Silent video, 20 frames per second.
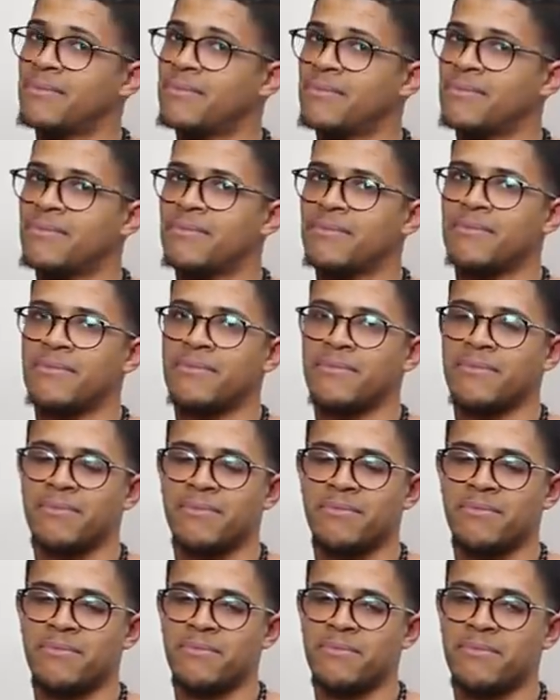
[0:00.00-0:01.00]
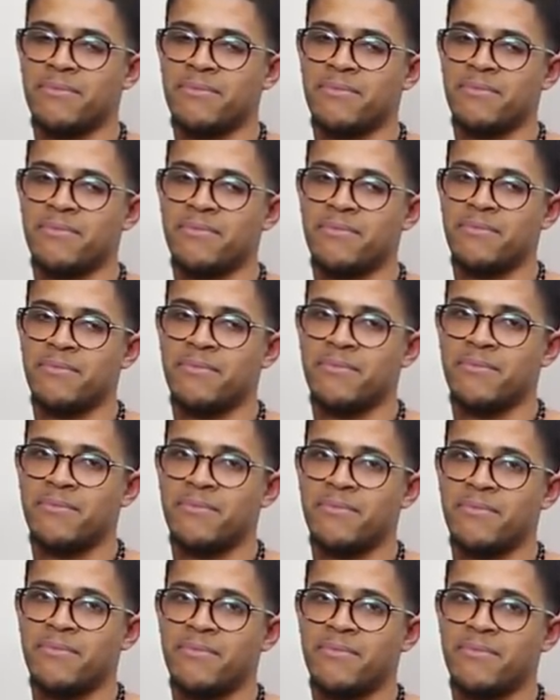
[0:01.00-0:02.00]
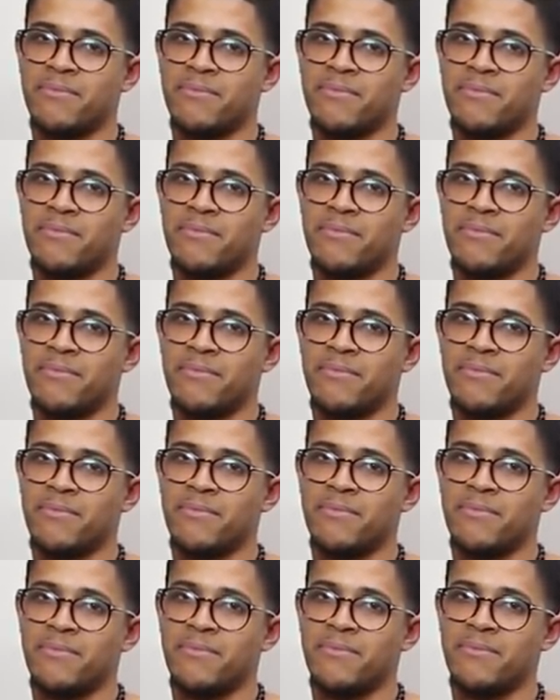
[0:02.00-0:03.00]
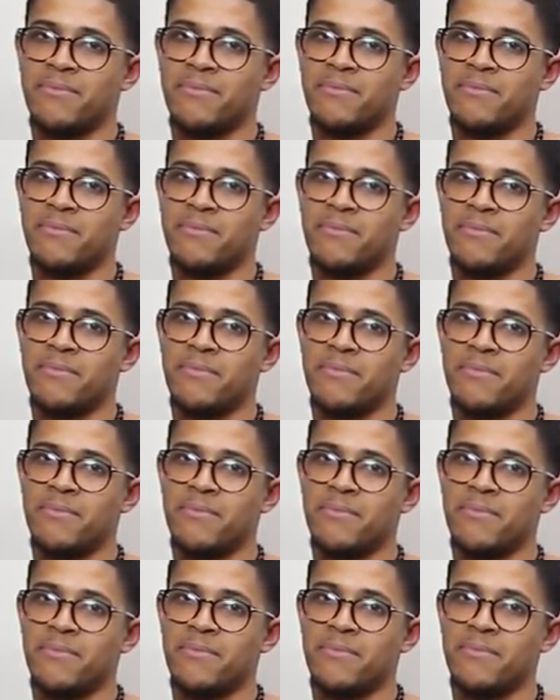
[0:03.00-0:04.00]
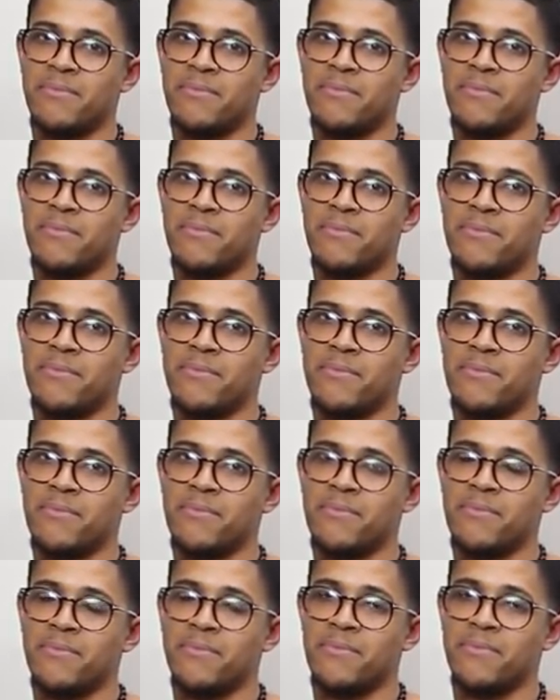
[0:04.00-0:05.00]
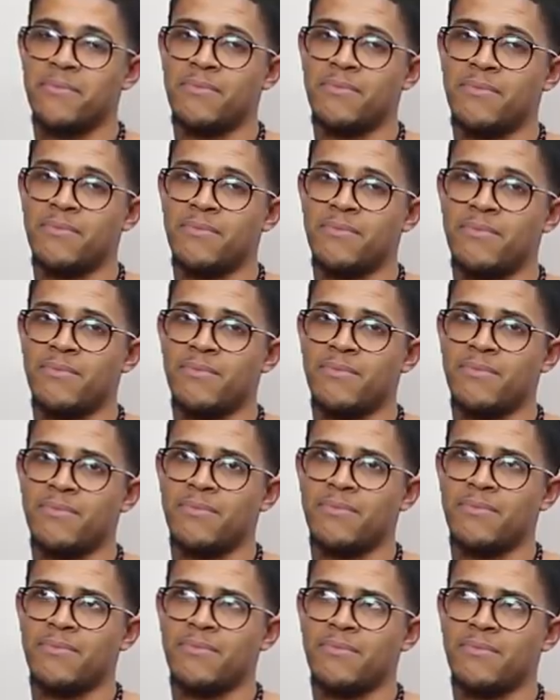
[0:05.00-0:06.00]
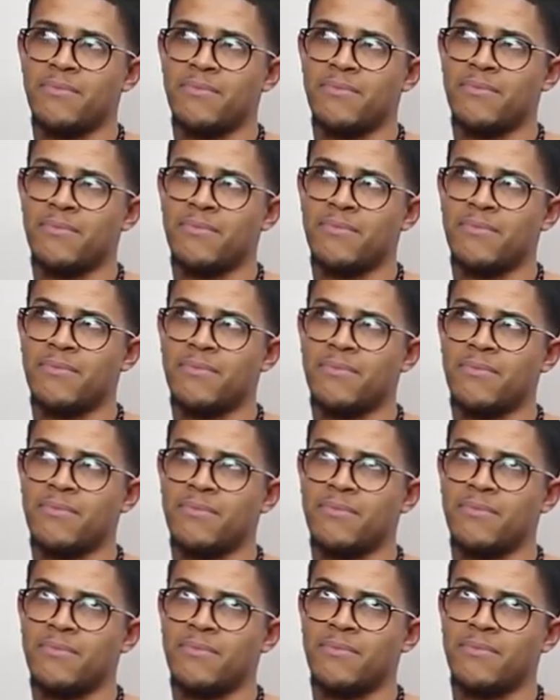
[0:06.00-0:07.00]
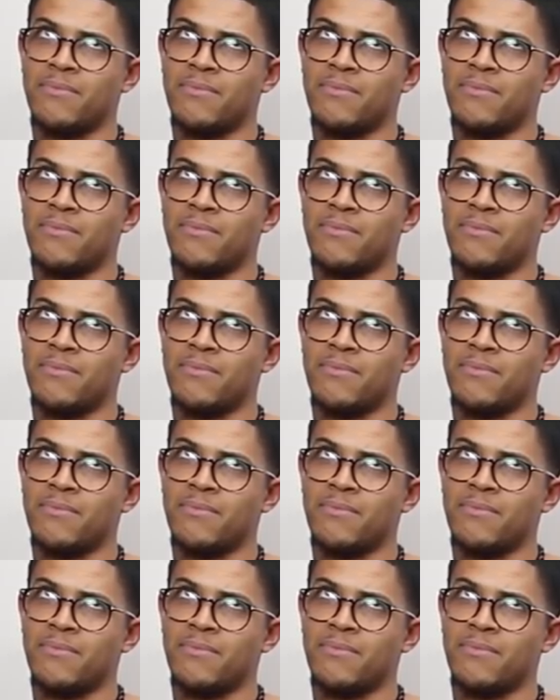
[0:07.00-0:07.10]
(silent)